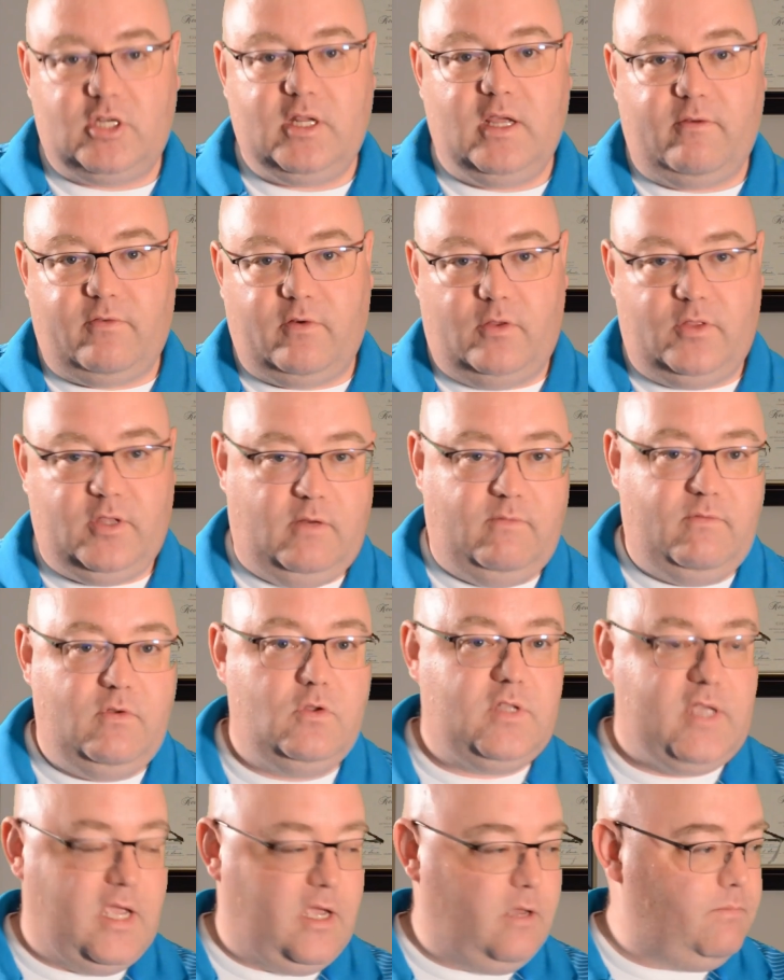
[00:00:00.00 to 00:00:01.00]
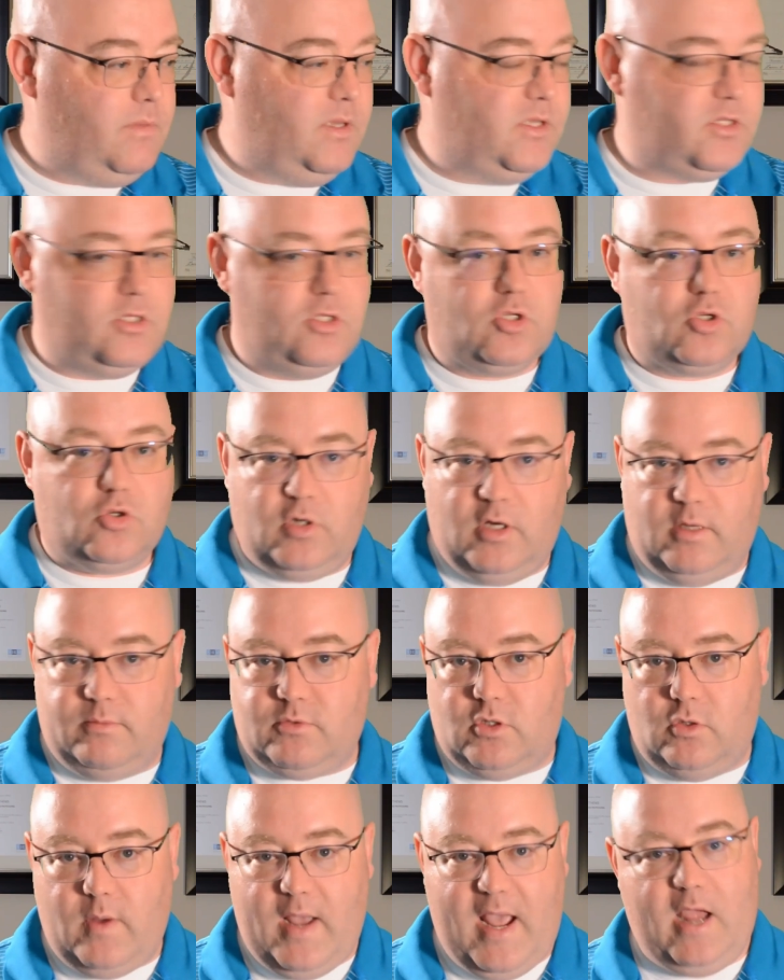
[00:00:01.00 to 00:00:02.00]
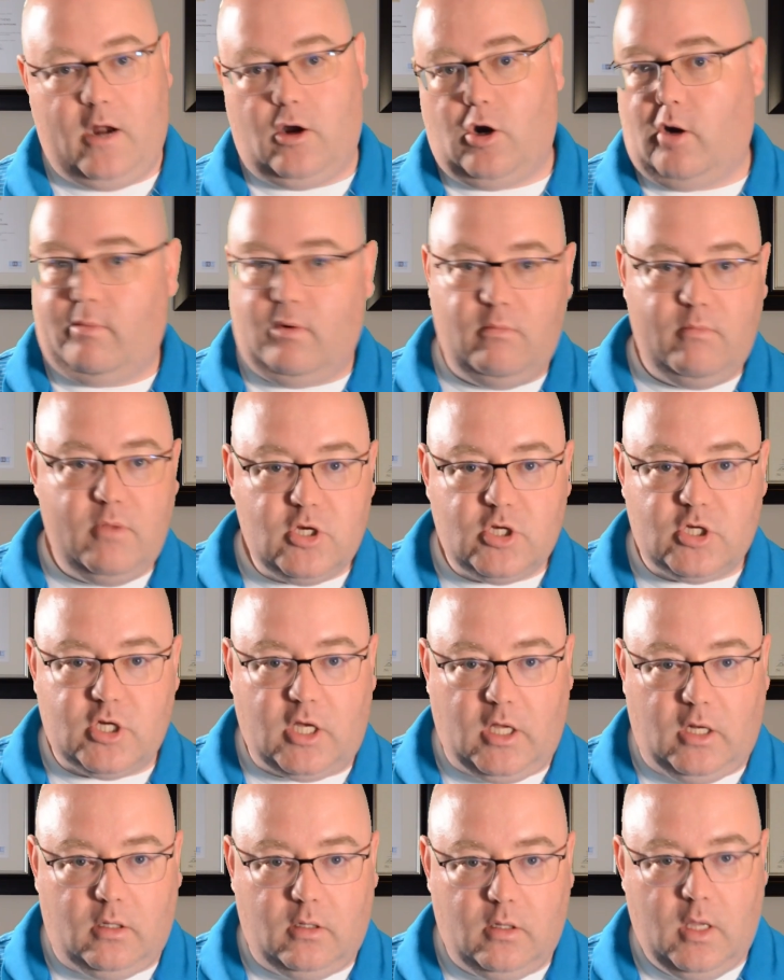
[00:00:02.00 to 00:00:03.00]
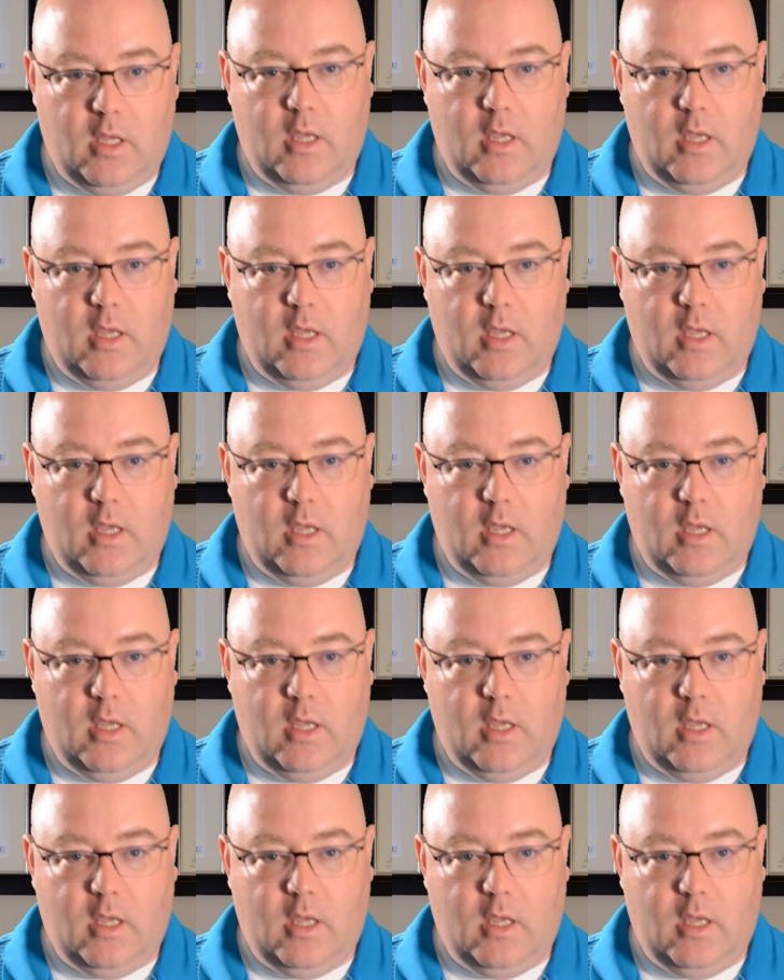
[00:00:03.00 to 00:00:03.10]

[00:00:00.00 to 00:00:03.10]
different than if you take a business trip to Ann Arbor, Michigan.